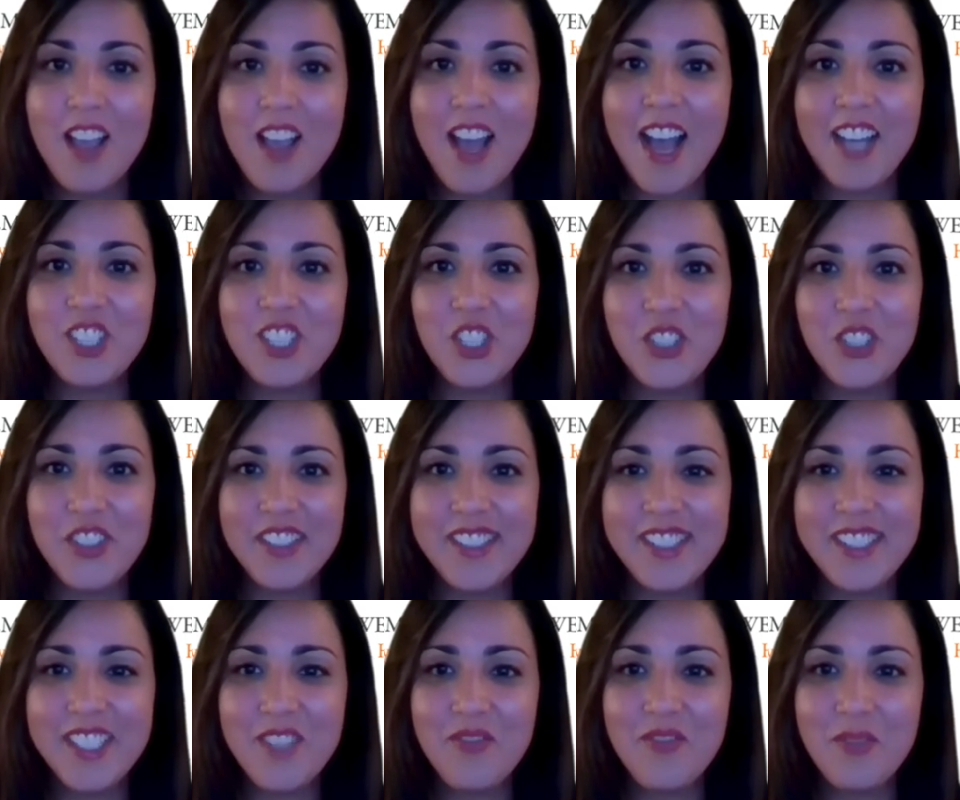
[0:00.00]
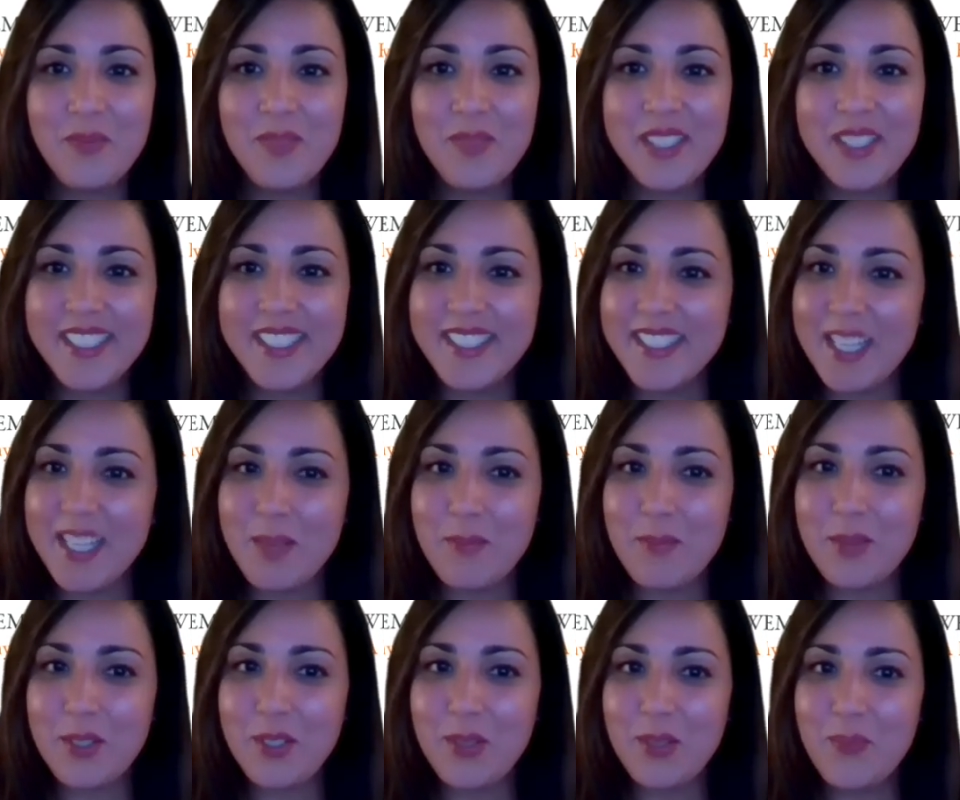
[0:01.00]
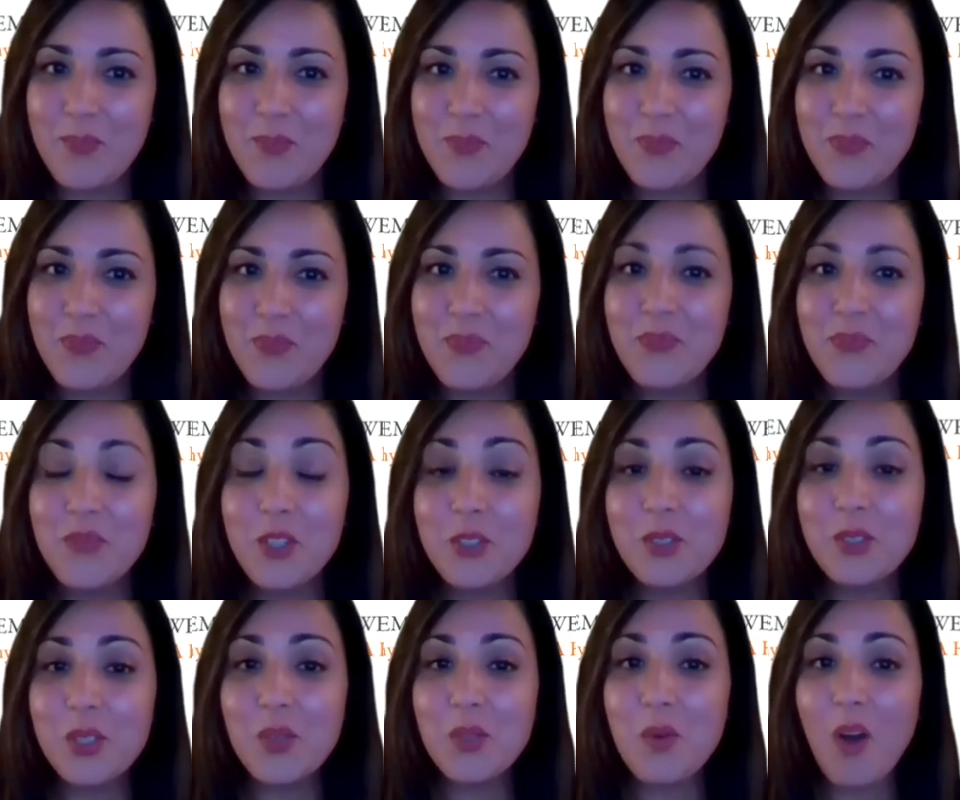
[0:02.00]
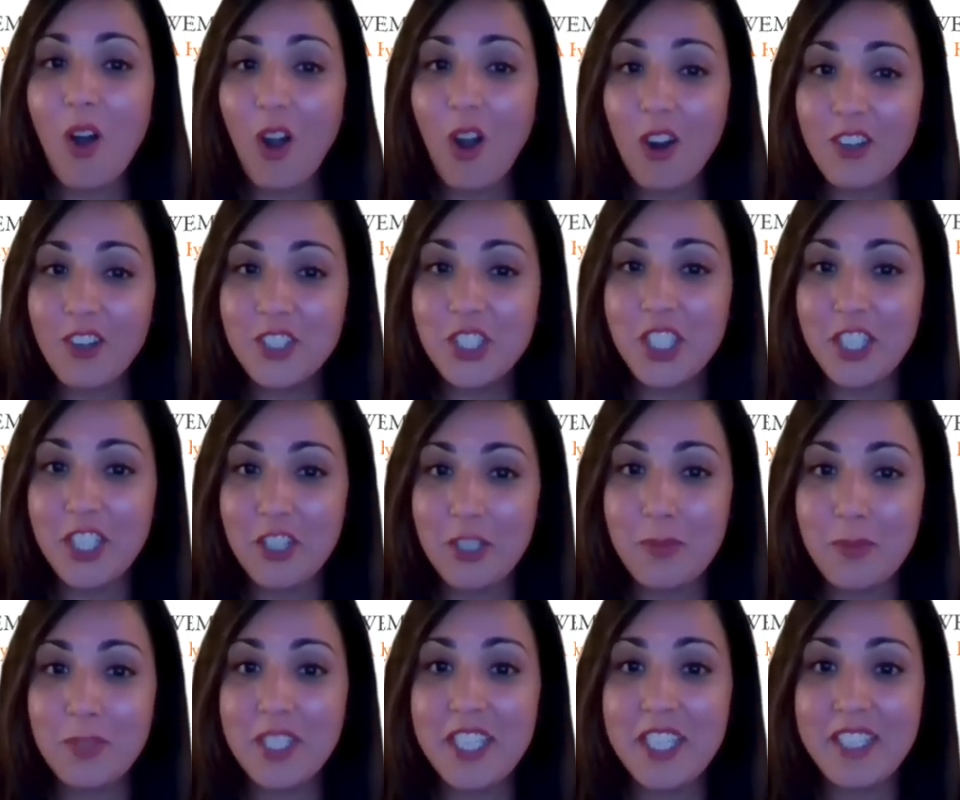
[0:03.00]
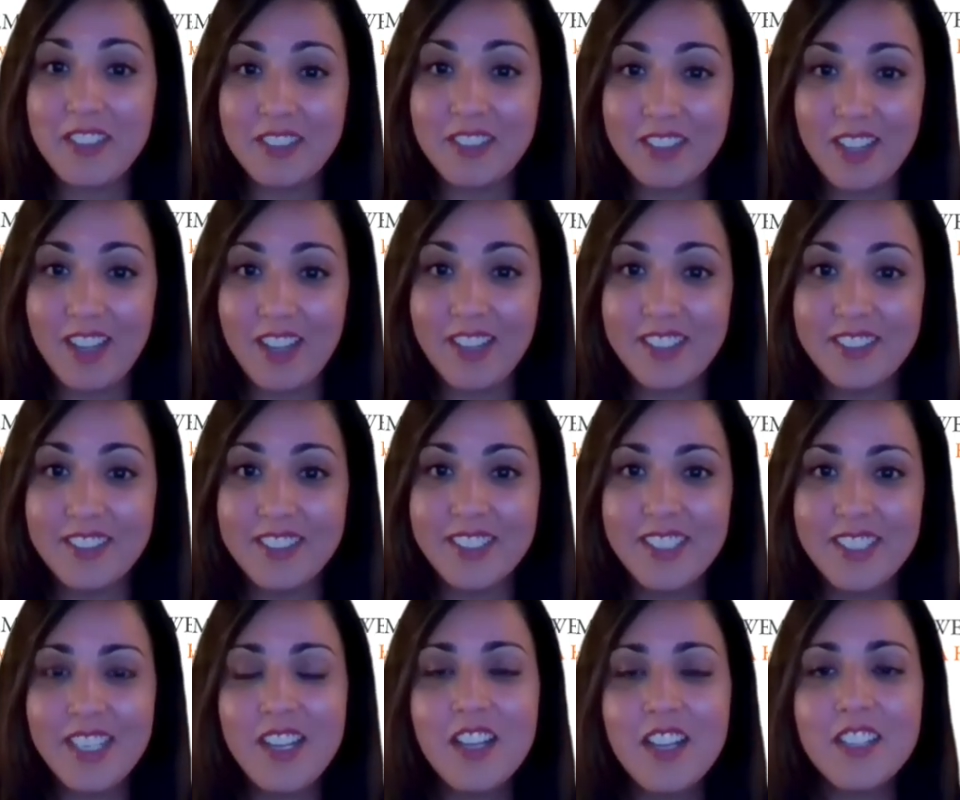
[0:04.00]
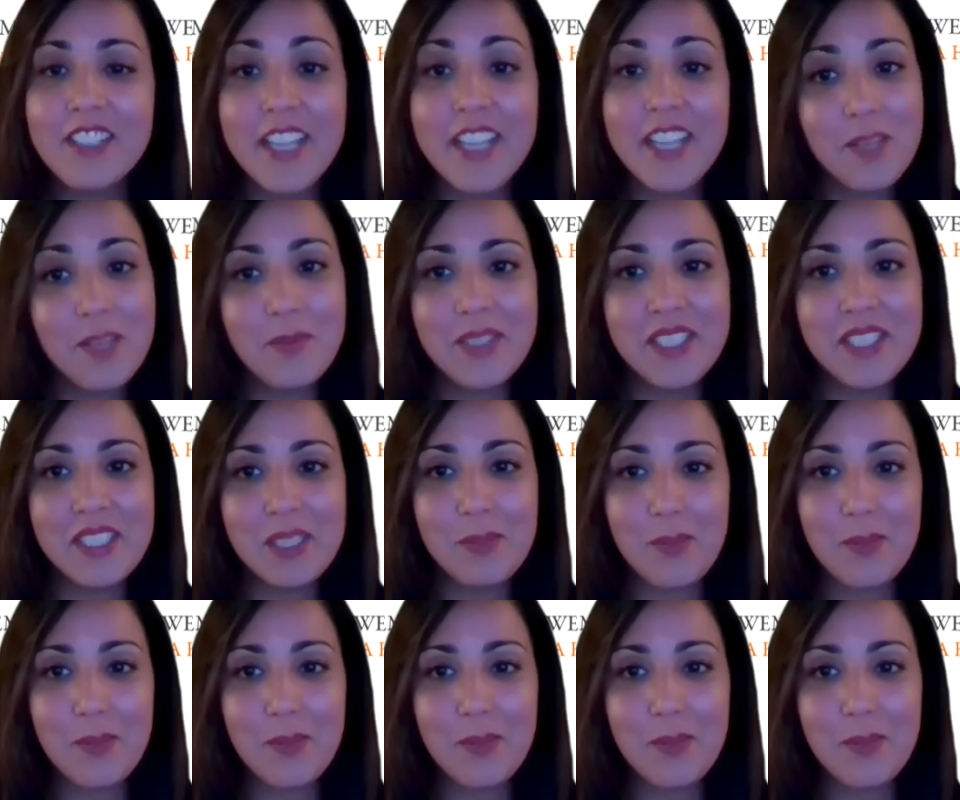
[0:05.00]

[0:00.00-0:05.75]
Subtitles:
As you can see from this example, those who are charitably inclined, like Mrs.